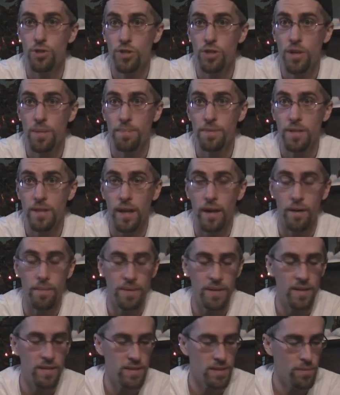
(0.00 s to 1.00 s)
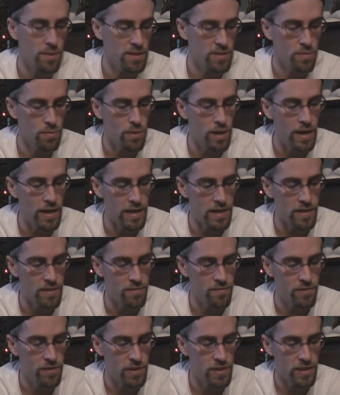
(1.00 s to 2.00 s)
shipped there because he wasn't wanted
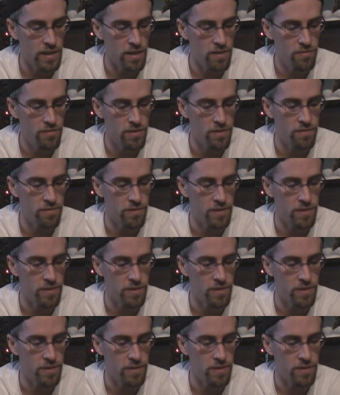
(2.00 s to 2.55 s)
in Philadelphia